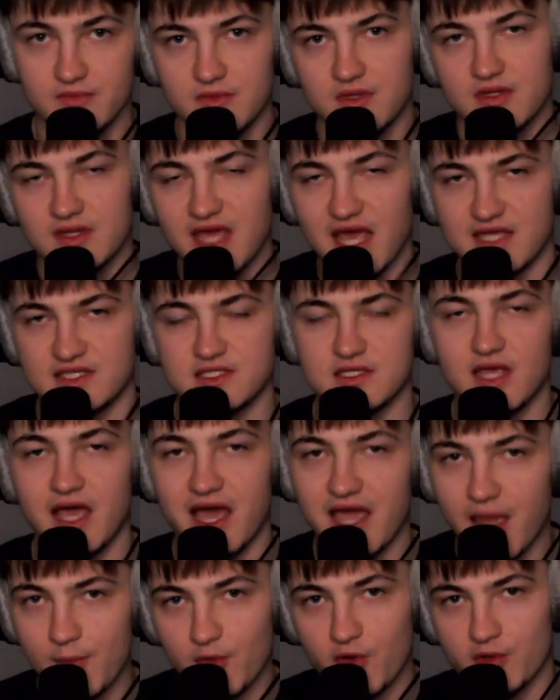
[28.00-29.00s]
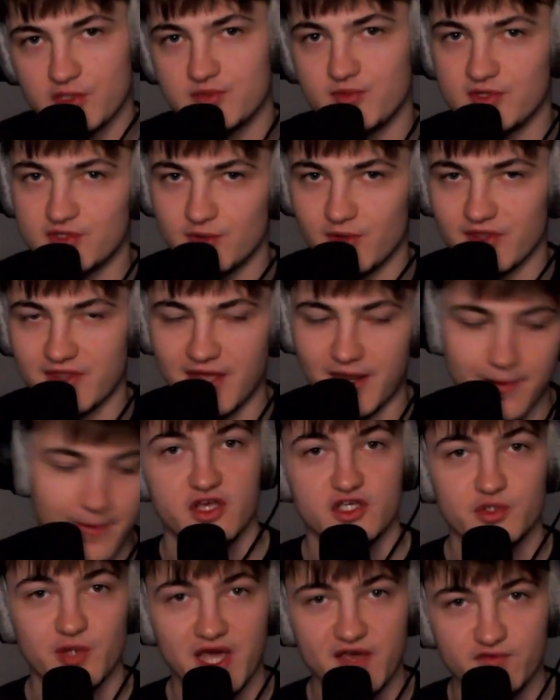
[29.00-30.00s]
Yes, I am going to be doing that.
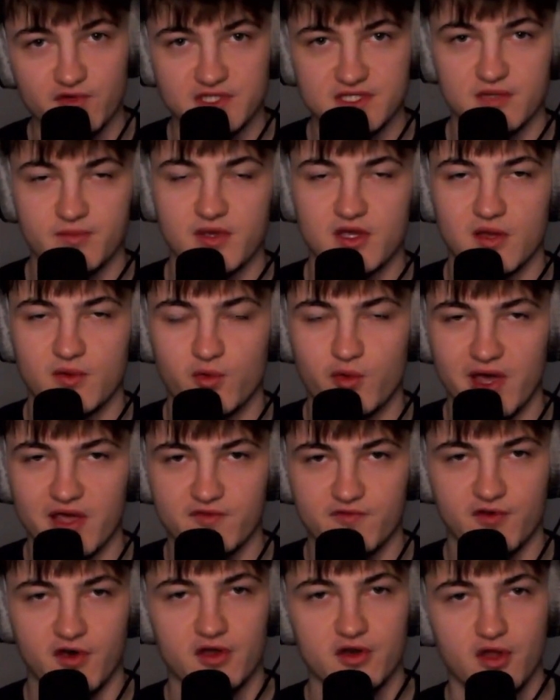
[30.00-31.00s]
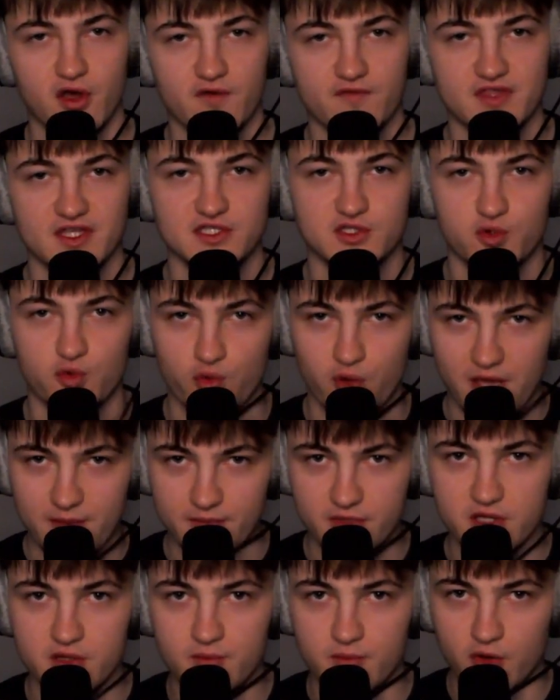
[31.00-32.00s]
So I have recently become quite fond of these
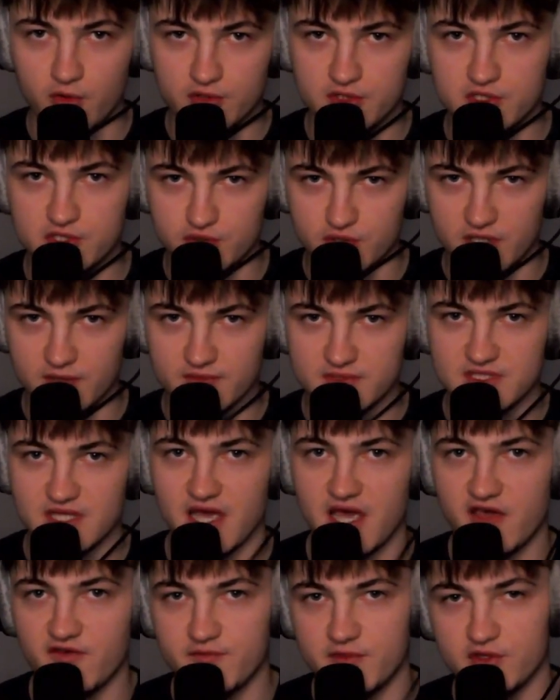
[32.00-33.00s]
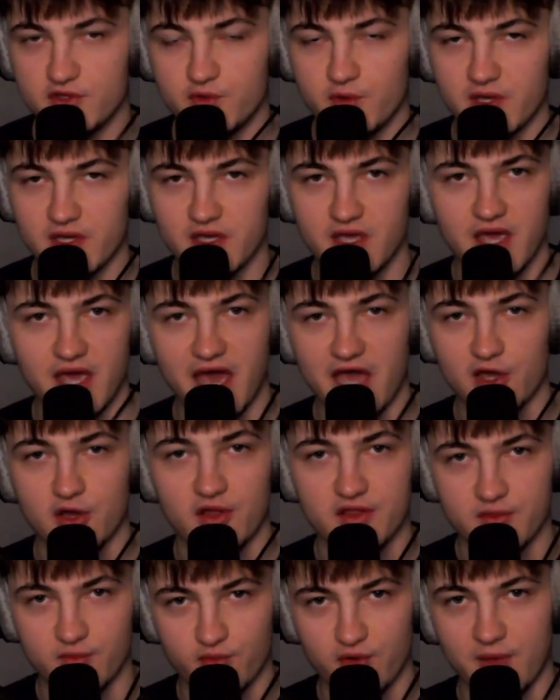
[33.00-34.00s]
Gremlin Mode streams that I have been doing. I
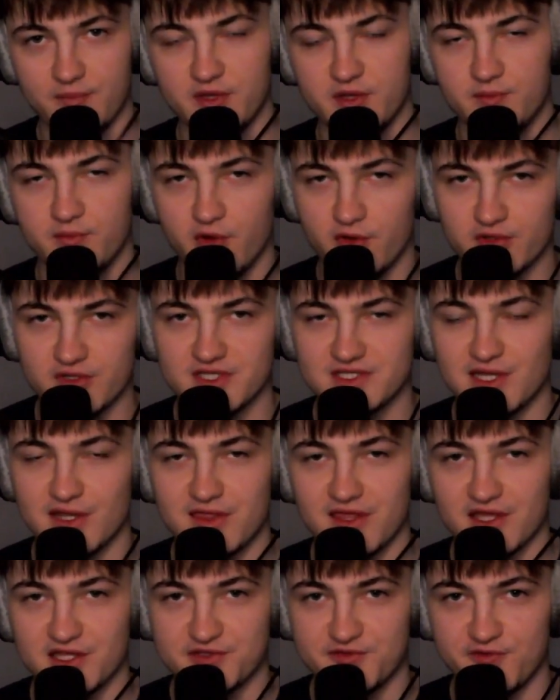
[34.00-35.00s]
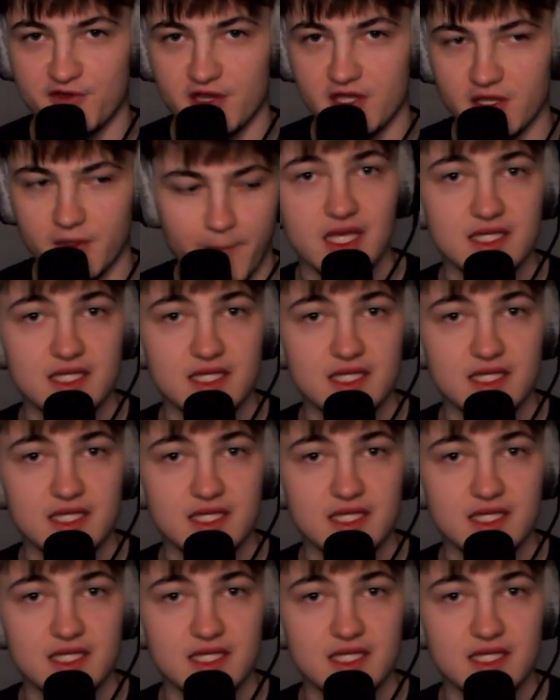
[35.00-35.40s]
call them Gremlin Mode because I think it's funny.